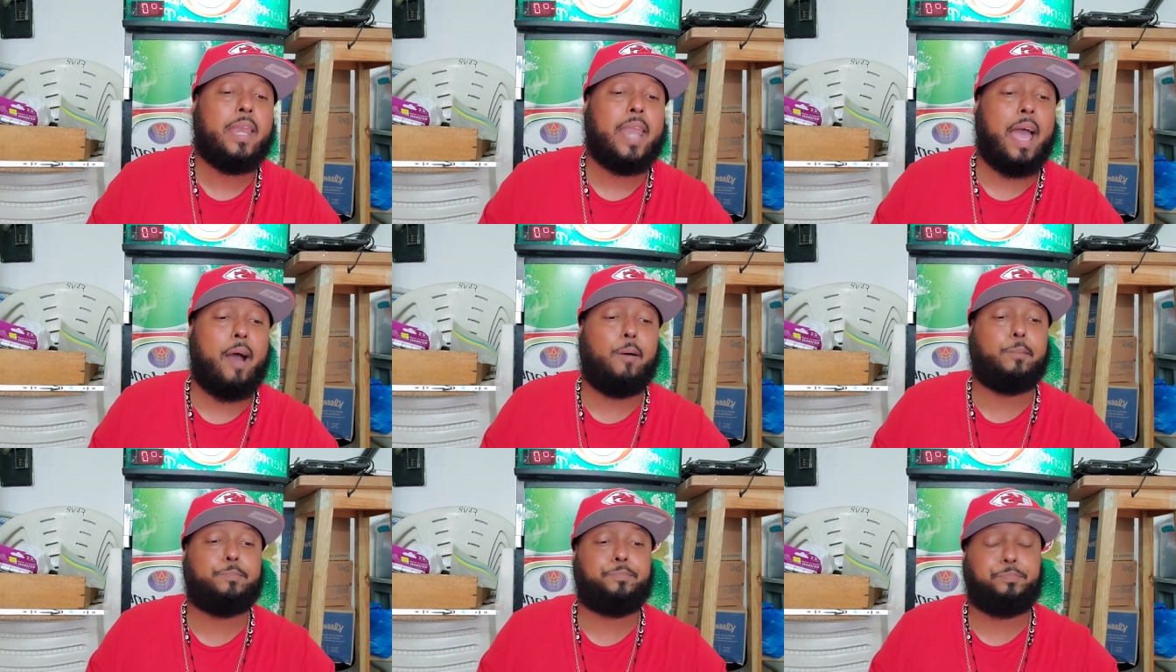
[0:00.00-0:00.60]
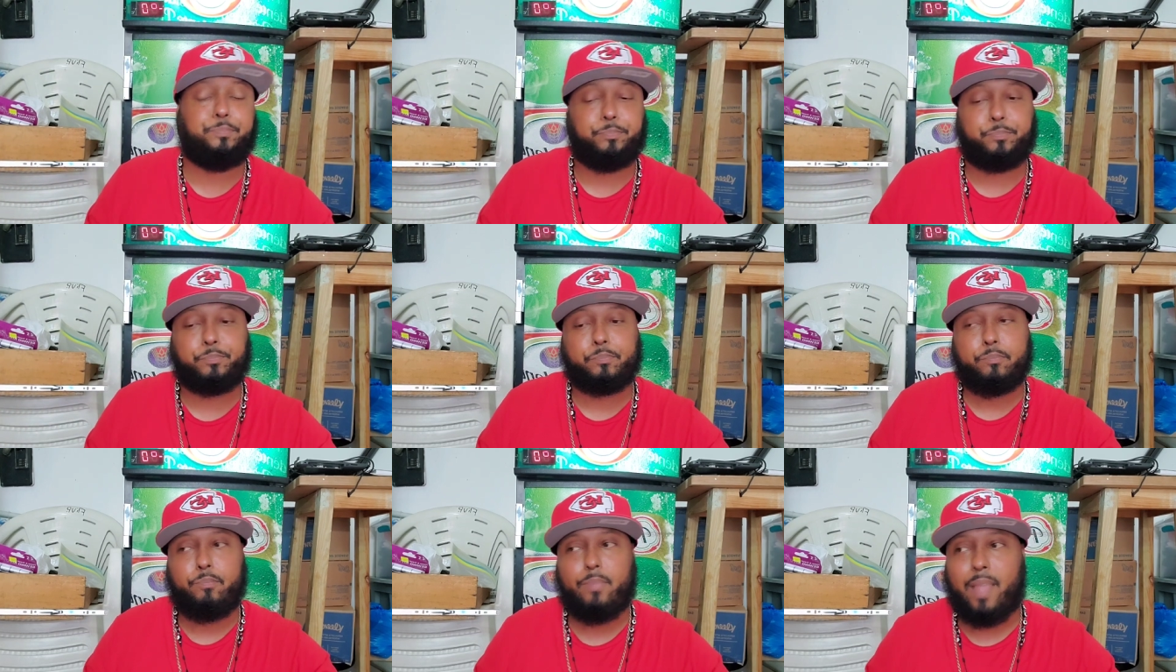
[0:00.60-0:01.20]
Now,
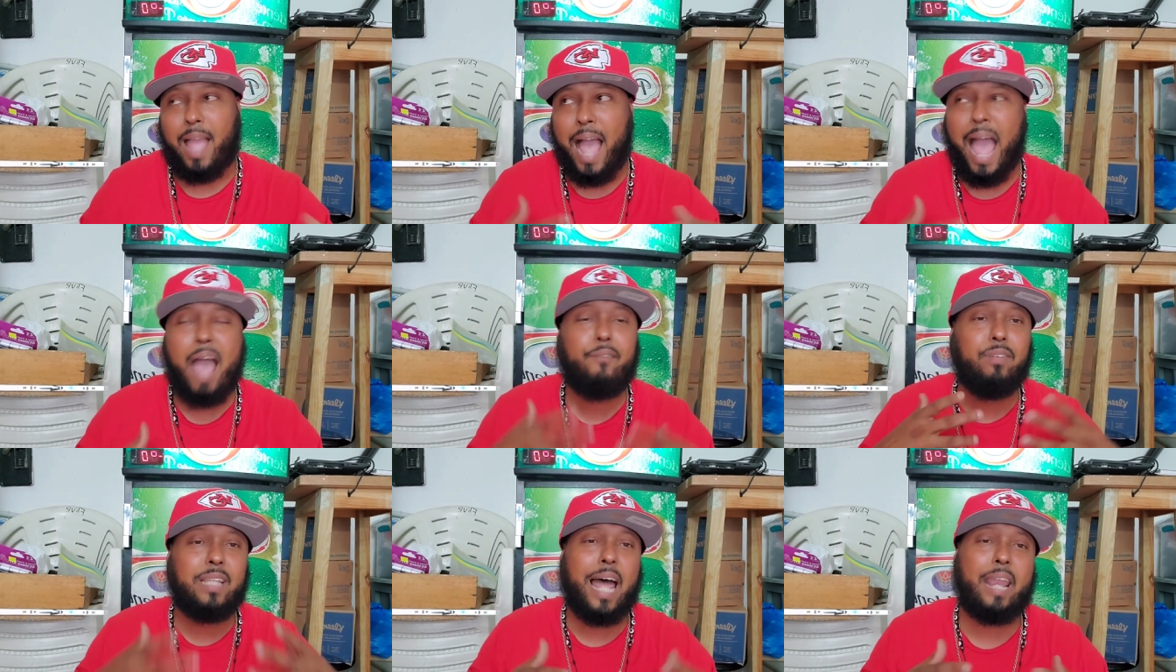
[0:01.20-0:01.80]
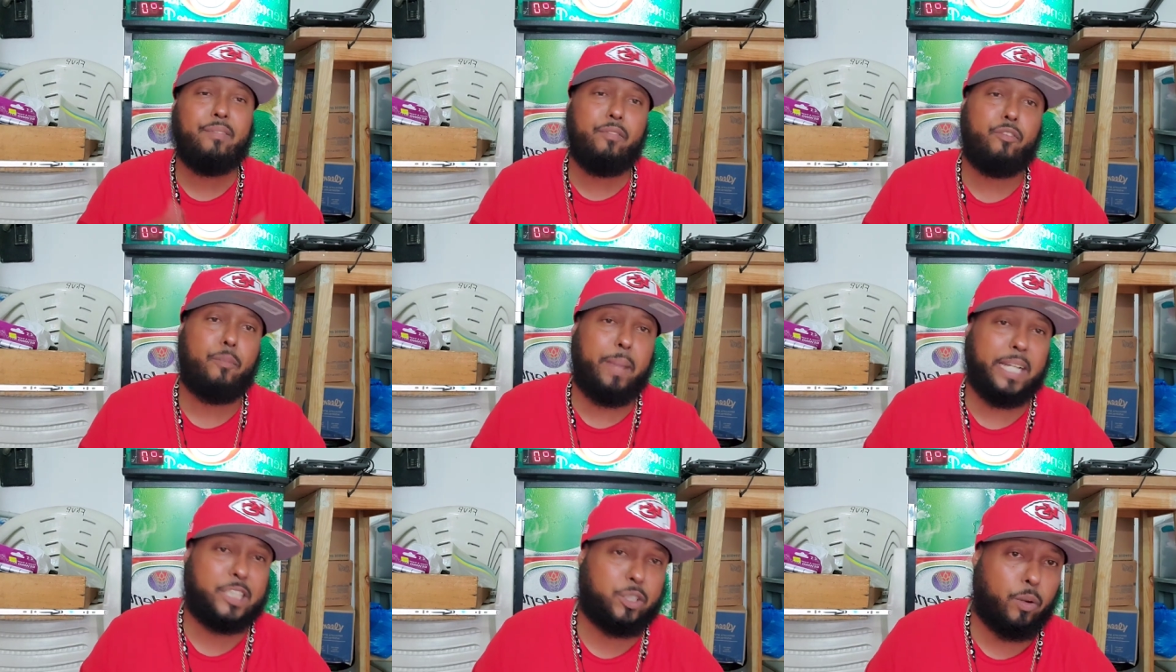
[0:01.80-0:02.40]
I have a lot of
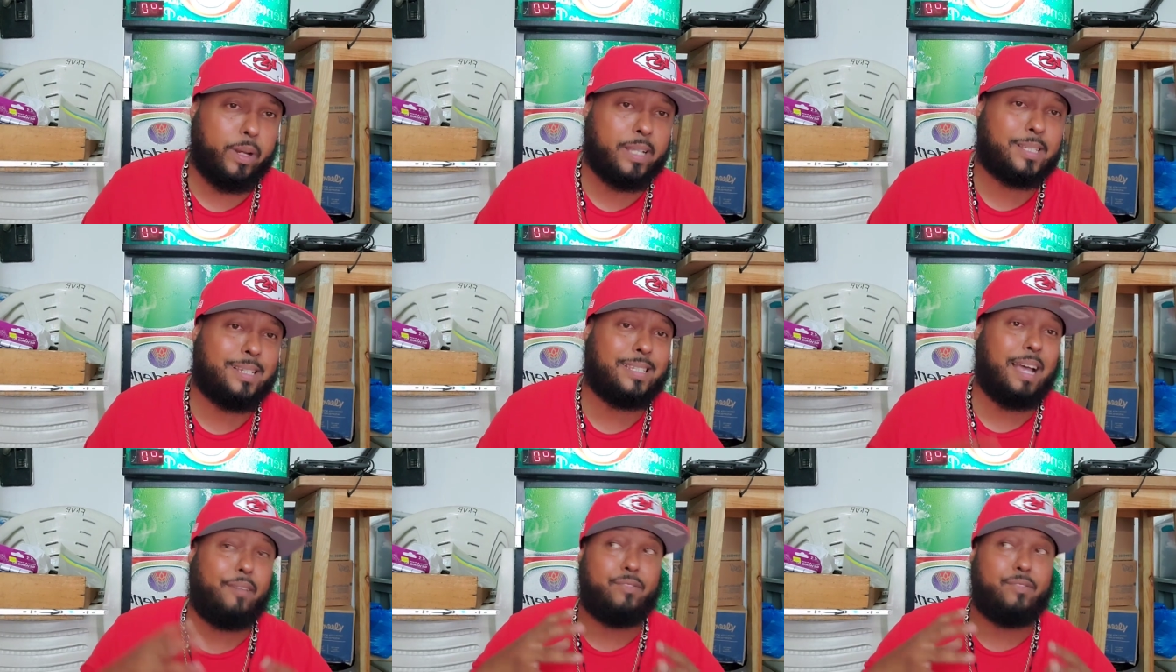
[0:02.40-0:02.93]
information on this because